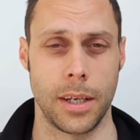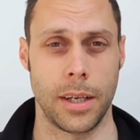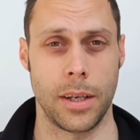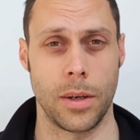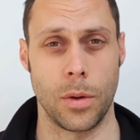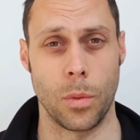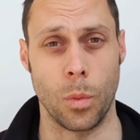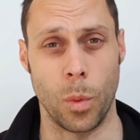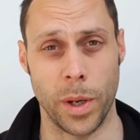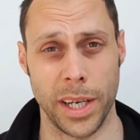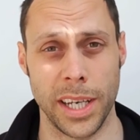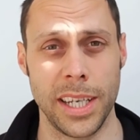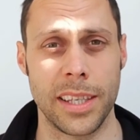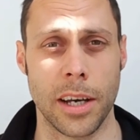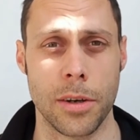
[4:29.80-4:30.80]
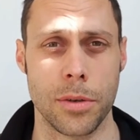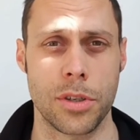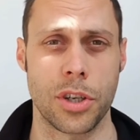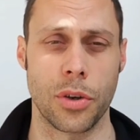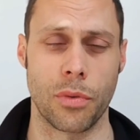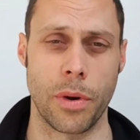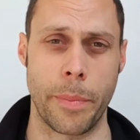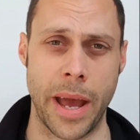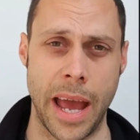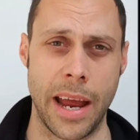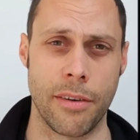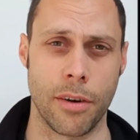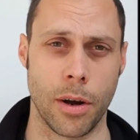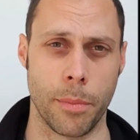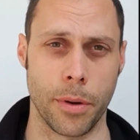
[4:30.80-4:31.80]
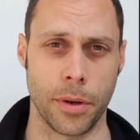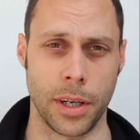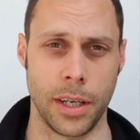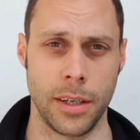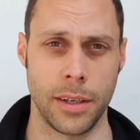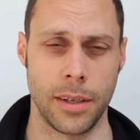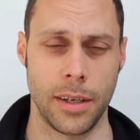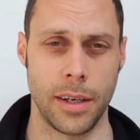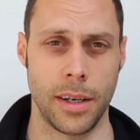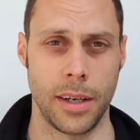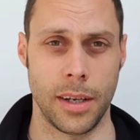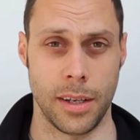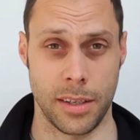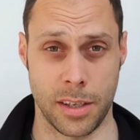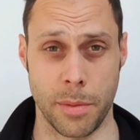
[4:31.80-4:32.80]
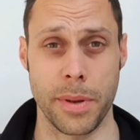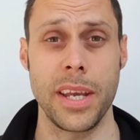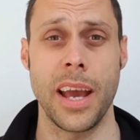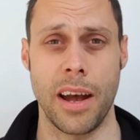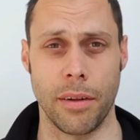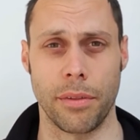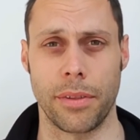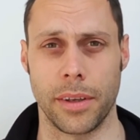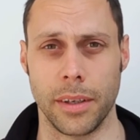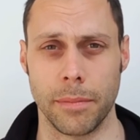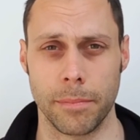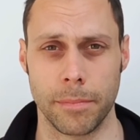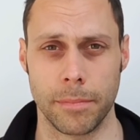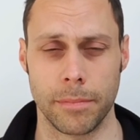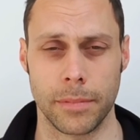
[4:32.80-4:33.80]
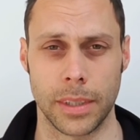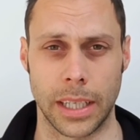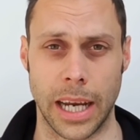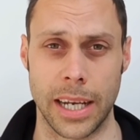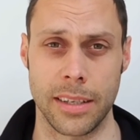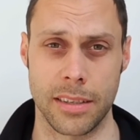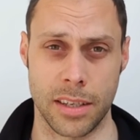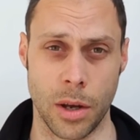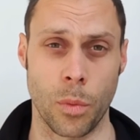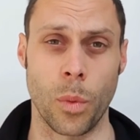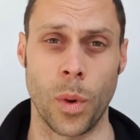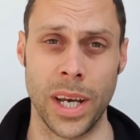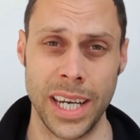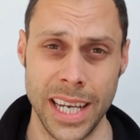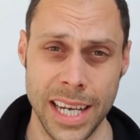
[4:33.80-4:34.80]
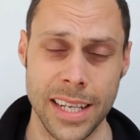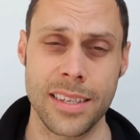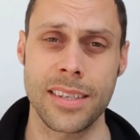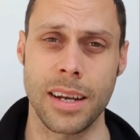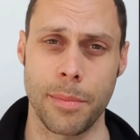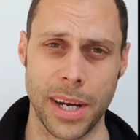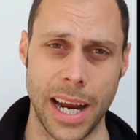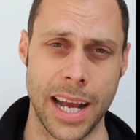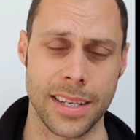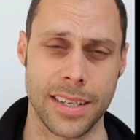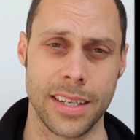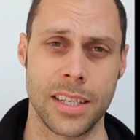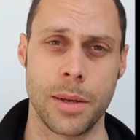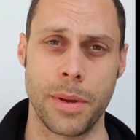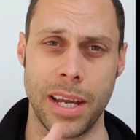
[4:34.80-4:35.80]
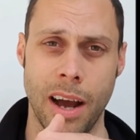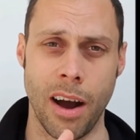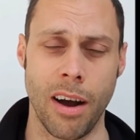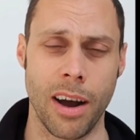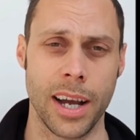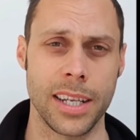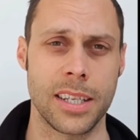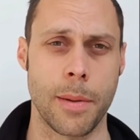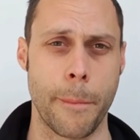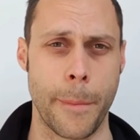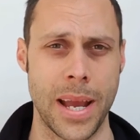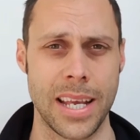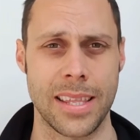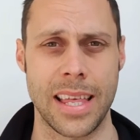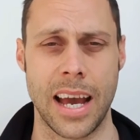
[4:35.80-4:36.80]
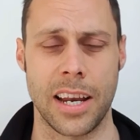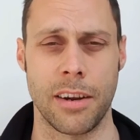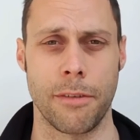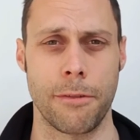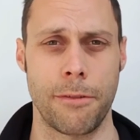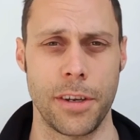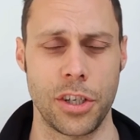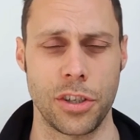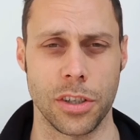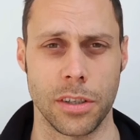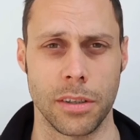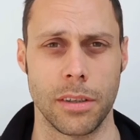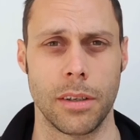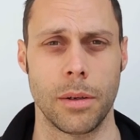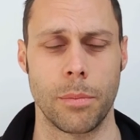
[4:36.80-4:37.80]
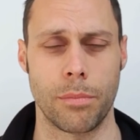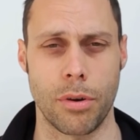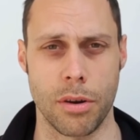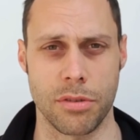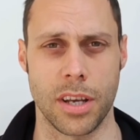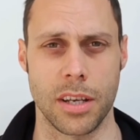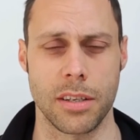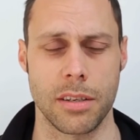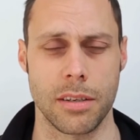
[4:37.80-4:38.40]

We need those to repair our body to be healthy. Okay, so we need stomach acid to be high to make that an efficient process.